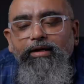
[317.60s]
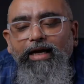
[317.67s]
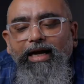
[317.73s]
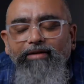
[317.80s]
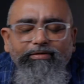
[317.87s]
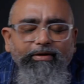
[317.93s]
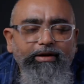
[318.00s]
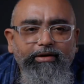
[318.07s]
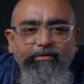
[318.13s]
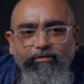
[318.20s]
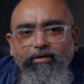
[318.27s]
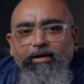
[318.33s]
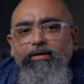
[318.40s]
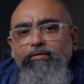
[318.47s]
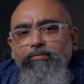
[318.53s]
I find it
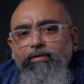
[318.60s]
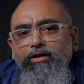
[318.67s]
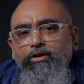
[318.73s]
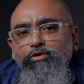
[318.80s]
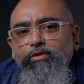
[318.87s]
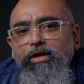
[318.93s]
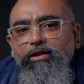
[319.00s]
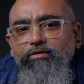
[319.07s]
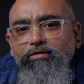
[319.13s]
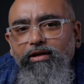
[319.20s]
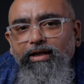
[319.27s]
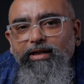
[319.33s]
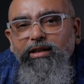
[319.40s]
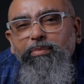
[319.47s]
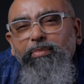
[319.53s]
fun when you actually
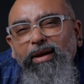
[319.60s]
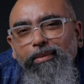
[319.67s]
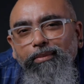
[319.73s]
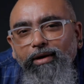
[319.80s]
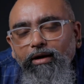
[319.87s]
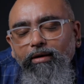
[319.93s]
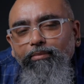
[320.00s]
experiment